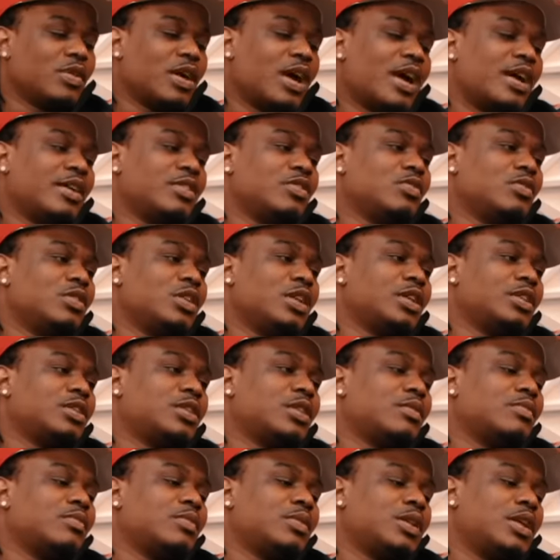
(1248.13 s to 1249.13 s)
you how you
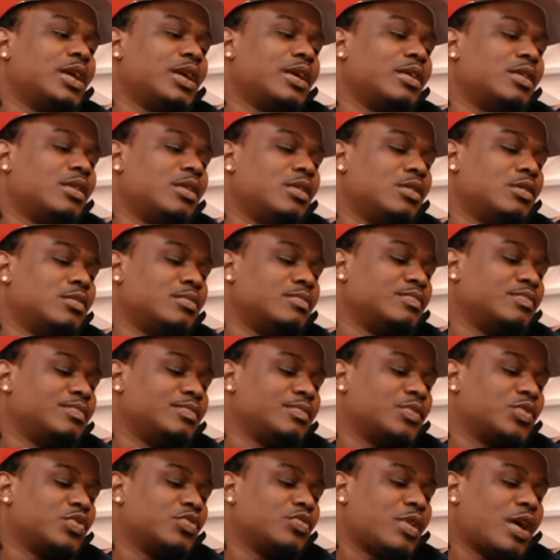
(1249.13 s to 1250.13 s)
linked up with like um
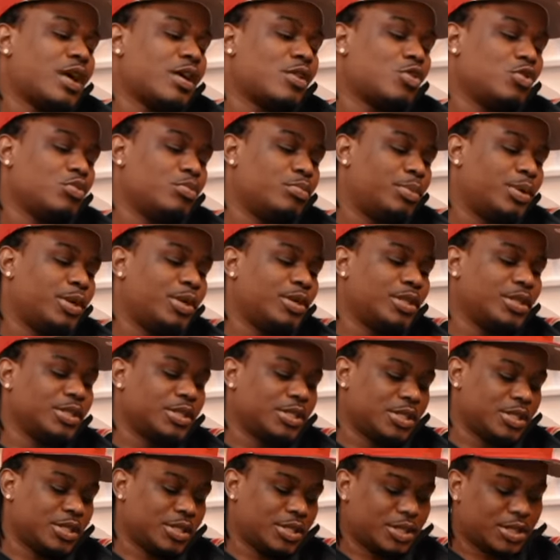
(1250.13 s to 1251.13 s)
Rocco
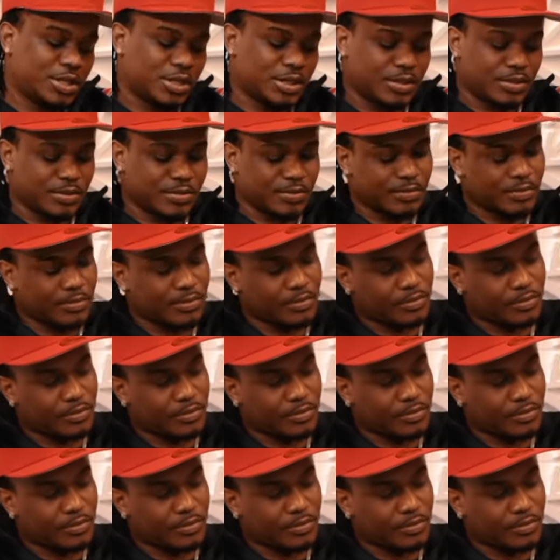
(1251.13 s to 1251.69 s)
Bowling and shit?